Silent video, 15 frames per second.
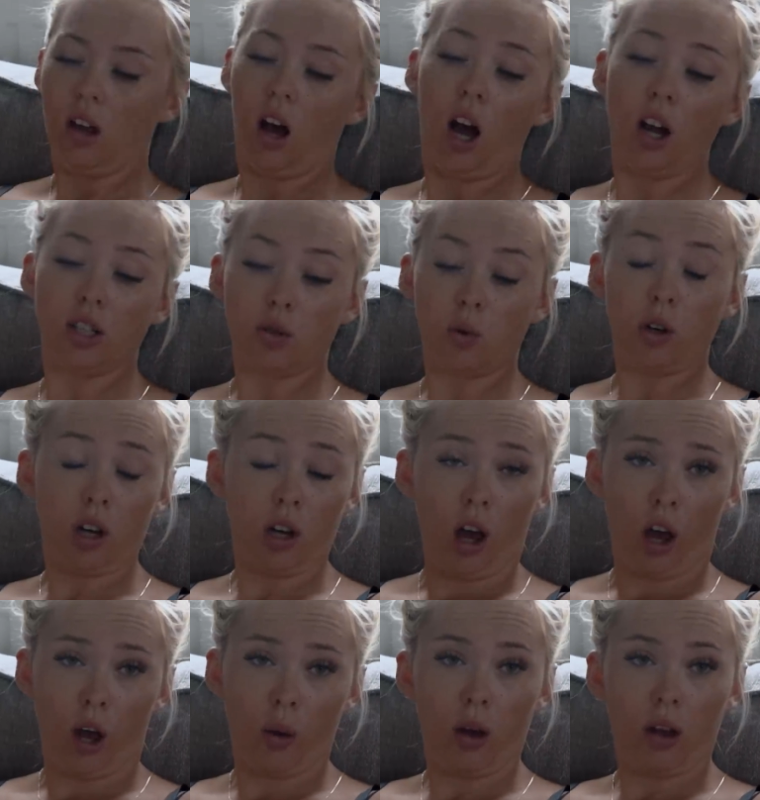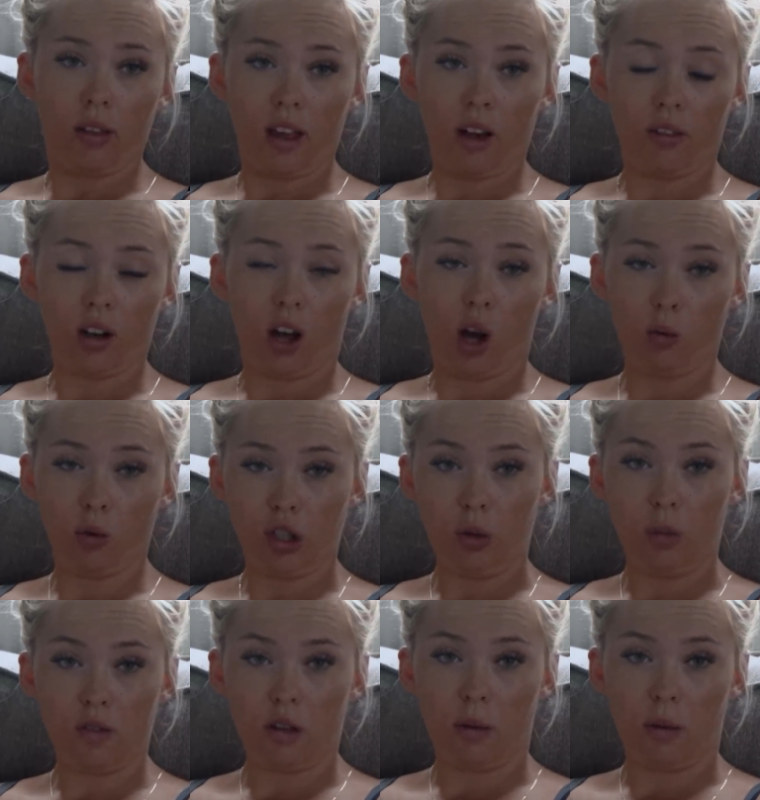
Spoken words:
I just want to know, the other night, was you with